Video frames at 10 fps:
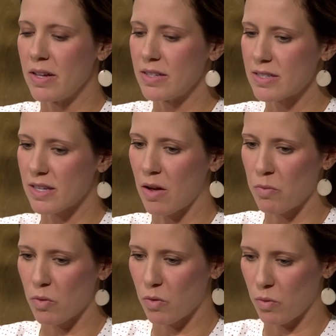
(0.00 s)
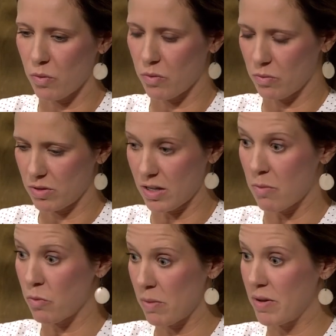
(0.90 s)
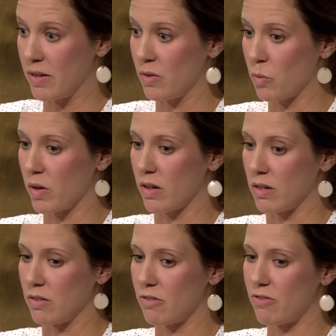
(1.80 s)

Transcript: Some women will